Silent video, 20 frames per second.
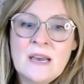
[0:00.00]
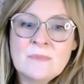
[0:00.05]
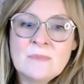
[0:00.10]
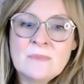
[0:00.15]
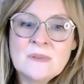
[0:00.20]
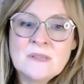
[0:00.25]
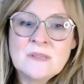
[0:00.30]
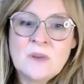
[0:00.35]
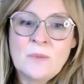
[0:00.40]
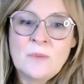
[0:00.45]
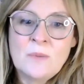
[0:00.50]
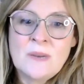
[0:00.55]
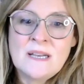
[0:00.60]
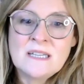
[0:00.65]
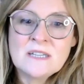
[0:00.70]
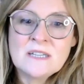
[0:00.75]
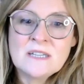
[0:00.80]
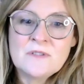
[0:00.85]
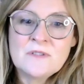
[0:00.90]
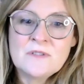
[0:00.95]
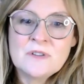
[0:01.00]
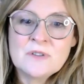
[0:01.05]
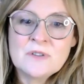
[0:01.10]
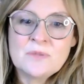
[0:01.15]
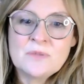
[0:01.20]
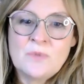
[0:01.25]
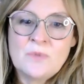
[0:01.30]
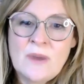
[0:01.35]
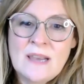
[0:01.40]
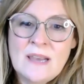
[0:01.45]
so many different
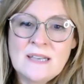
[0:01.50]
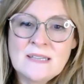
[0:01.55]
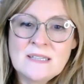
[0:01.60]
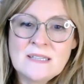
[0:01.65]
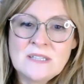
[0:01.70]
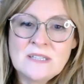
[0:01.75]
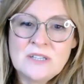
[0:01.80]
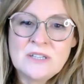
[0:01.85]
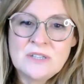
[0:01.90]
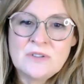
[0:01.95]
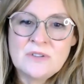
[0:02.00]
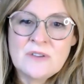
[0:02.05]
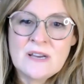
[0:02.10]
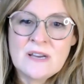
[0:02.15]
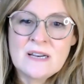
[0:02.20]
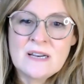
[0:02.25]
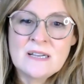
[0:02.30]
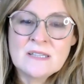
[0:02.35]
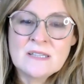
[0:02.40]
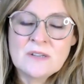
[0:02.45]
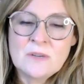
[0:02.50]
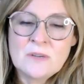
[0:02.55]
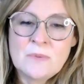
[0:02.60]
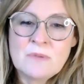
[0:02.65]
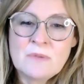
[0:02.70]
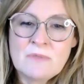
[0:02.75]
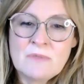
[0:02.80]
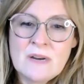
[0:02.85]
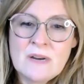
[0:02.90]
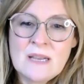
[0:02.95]
ways to do that. And it's going to
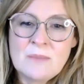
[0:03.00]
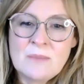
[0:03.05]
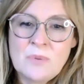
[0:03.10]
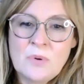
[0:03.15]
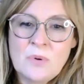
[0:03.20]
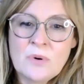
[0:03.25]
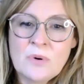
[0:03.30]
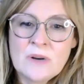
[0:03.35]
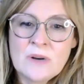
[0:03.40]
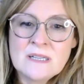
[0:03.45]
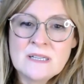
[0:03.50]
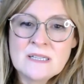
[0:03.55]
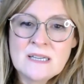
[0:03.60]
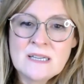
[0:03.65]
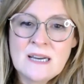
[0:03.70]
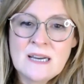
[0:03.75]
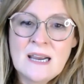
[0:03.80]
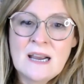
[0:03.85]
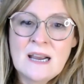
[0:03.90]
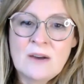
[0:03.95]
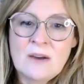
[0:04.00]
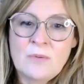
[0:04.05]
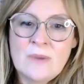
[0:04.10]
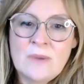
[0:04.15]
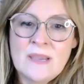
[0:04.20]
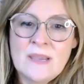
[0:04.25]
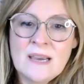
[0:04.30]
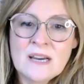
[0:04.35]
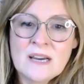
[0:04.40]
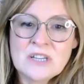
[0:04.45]
be really important how
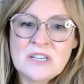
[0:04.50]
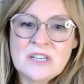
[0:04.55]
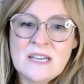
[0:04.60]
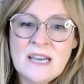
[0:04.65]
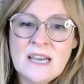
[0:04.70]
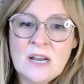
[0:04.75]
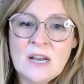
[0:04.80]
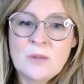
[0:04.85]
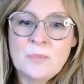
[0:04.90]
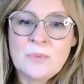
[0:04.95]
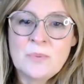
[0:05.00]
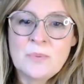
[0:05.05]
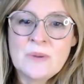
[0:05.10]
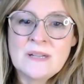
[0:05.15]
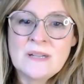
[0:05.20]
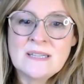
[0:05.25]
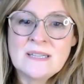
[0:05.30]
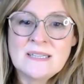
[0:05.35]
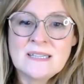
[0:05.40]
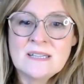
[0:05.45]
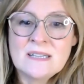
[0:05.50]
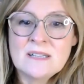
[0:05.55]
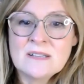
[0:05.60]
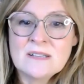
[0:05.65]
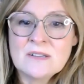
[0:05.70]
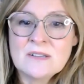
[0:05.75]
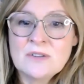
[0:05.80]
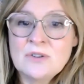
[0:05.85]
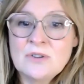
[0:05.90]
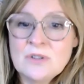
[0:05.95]
we actually help instill
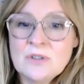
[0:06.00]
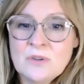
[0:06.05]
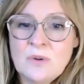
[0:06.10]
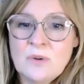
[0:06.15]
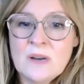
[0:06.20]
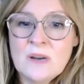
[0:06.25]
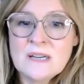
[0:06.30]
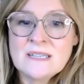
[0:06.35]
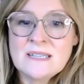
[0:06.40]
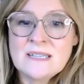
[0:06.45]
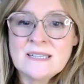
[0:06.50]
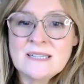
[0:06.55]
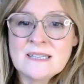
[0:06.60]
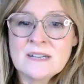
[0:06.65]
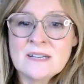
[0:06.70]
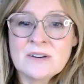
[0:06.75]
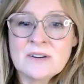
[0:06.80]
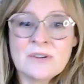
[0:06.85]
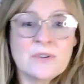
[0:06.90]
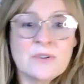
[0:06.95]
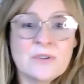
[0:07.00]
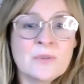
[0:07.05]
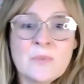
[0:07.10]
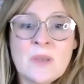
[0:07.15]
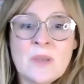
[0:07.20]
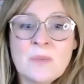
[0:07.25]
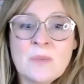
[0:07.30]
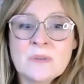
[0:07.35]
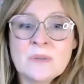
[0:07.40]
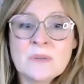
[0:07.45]
good qualities in our young
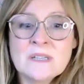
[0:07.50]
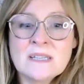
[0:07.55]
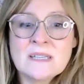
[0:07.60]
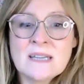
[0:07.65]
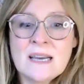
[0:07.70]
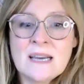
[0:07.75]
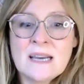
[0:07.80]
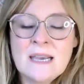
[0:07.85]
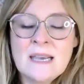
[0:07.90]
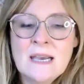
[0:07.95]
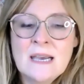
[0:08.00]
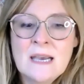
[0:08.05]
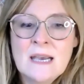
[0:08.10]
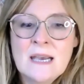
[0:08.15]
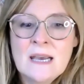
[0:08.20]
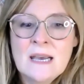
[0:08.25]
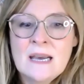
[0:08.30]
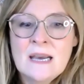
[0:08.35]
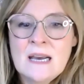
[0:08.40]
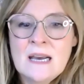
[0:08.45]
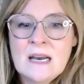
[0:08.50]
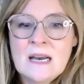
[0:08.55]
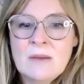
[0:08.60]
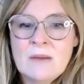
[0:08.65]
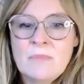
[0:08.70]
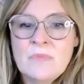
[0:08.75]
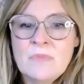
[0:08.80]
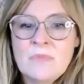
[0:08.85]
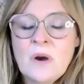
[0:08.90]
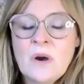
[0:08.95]
people today.
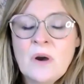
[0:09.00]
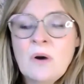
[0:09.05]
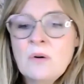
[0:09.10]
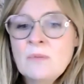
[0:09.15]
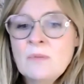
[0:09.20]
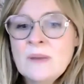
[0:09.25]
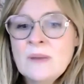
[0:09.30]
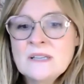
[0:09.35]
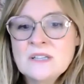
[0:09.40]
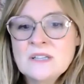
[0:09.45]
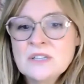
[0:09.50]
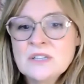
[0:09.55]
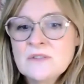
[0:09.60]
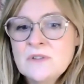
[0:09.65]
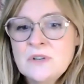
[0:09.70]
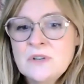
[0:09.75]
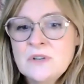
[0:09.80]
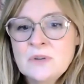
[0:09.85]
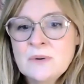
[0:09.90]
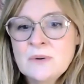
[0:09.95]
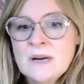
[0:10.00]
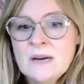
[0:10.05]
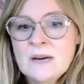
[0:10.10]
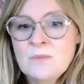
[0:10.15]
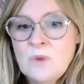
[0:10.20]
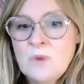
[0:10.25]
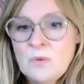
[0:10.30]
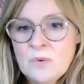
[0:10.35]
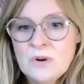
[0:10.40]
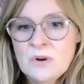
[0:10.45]
The whole message of ANUA and
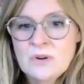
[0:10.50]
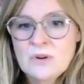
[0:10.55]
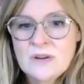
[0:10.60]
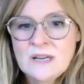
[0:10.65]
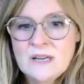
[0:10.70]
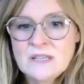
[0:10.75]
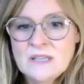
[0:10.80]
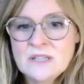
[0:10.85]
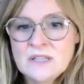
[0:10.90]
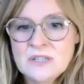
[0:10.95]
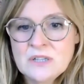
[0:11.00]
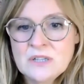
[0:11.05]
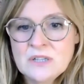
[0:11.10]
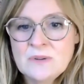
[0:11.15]
what we're looking to do